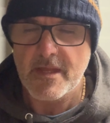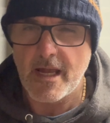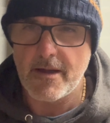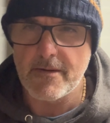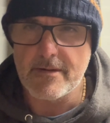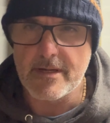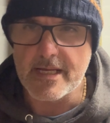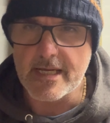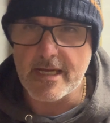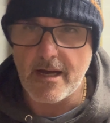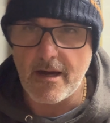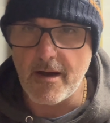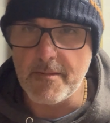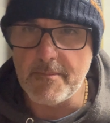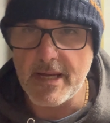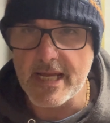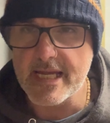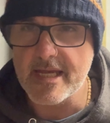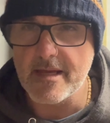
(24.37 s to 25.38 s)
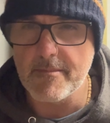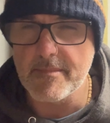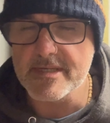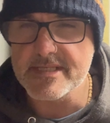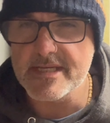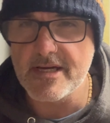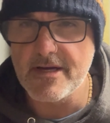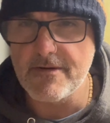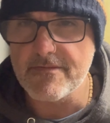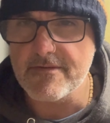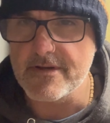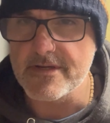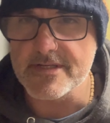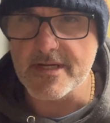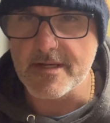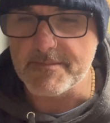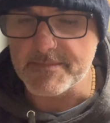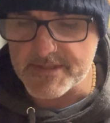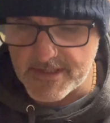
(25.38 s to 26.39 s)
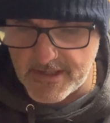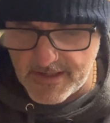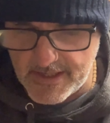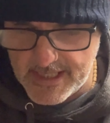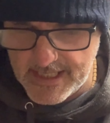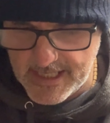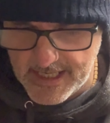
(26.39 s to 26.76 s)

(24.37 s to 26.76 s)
only I make it myself because I'm tight